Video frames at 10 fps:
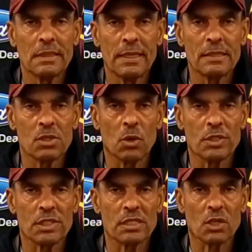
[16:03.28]
And so
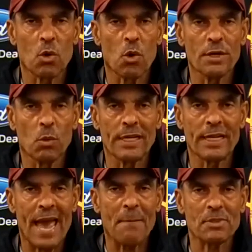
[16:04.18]
it's just according to when it
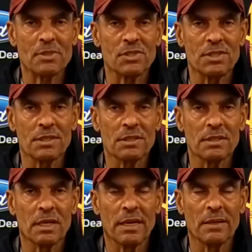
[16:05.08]
happens to you,
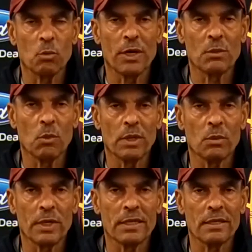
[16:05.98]
you know, and
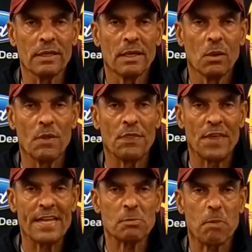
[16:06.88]
when
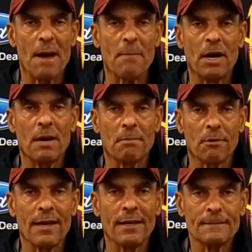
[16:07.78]
things pop up,
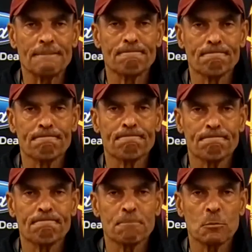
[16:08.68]
right?
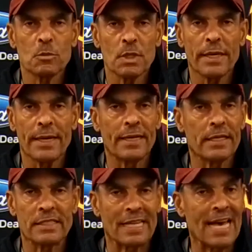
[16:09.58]
And
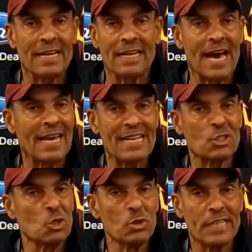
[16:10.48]
it's a lot has
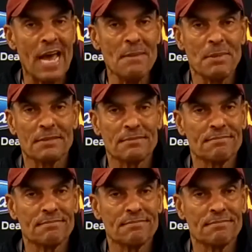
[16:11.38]
to do with timing,